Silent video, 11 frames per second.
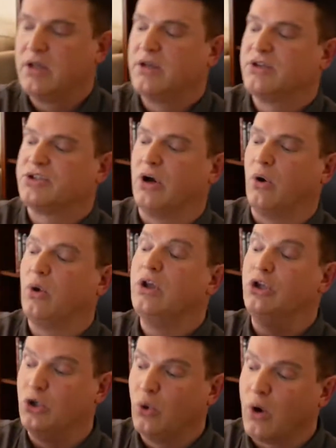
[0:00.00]
So
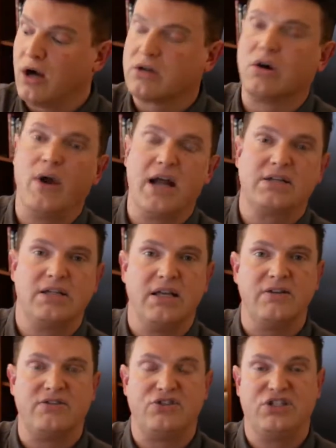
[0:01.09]
you are correct.
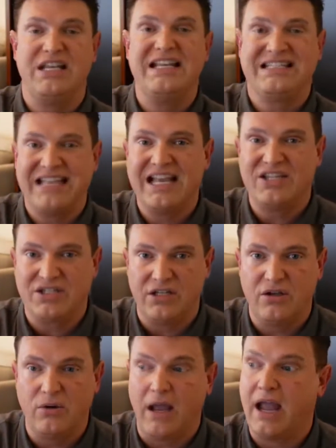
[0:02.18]
If she says to you,